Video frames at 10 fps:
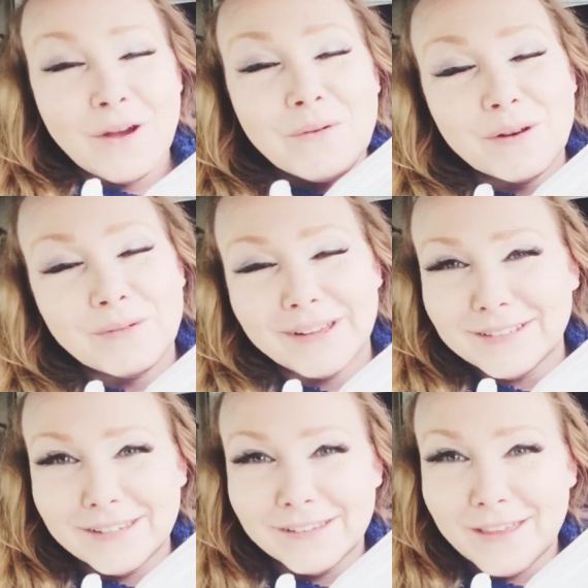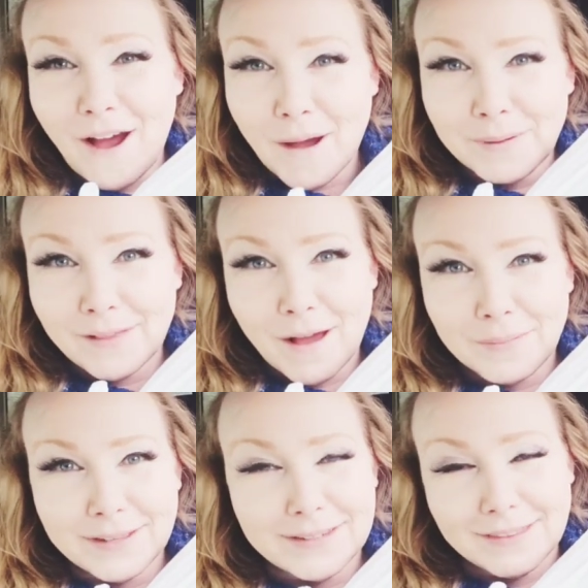when I went to the Hobby
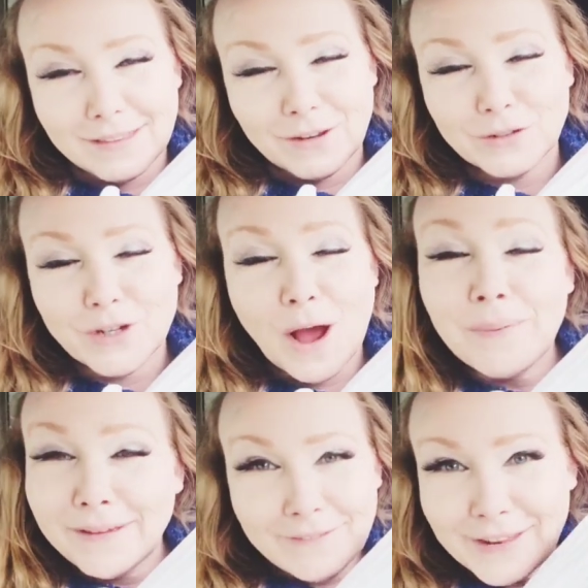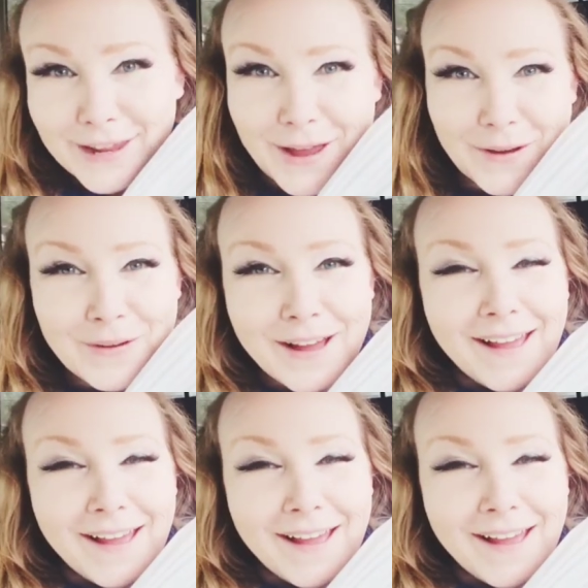Lobby and did the little shopping video,